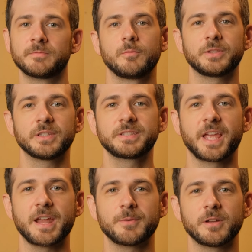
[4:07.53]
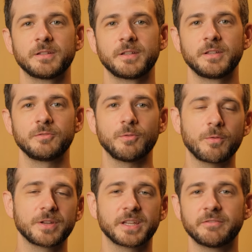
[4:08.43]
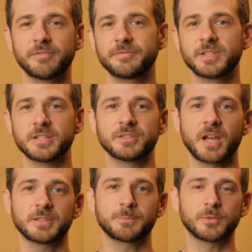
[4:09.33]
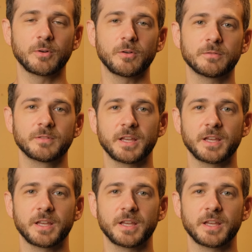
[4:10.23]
With this camera, you only get 15 shots per roll,